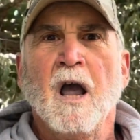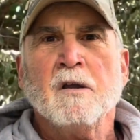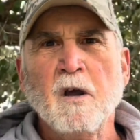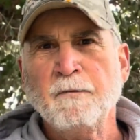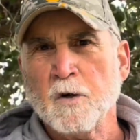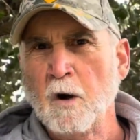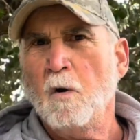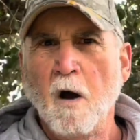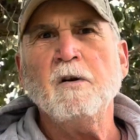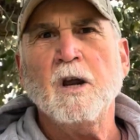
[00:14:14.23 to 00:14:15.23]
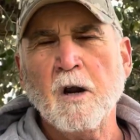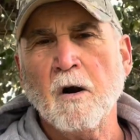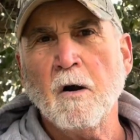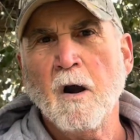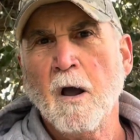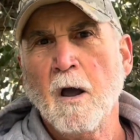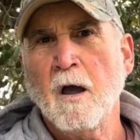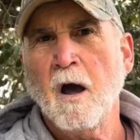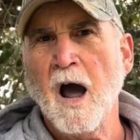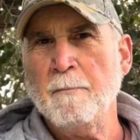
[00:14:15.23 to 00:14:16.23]
you are over here.
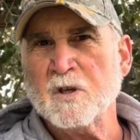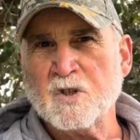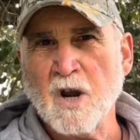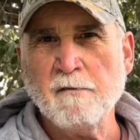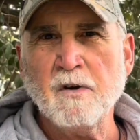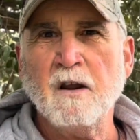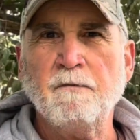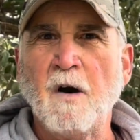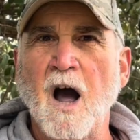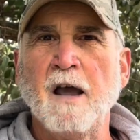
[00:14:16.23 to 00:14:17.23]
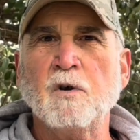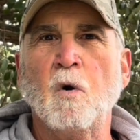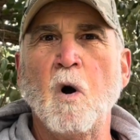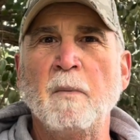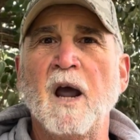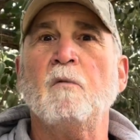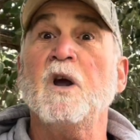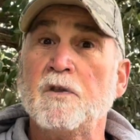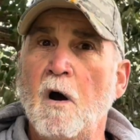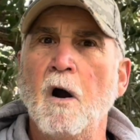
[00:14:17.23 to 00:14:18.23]
I'm a 75 year old man
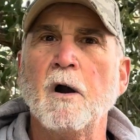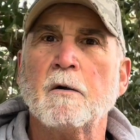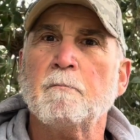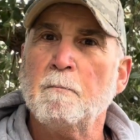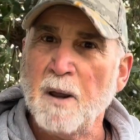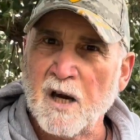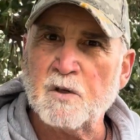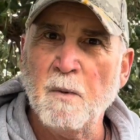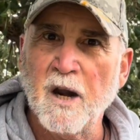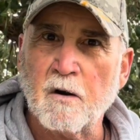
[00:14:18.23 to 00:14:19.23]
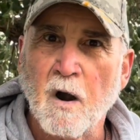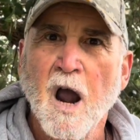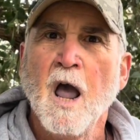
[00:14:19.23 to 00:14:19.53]
with a heart pacemaker.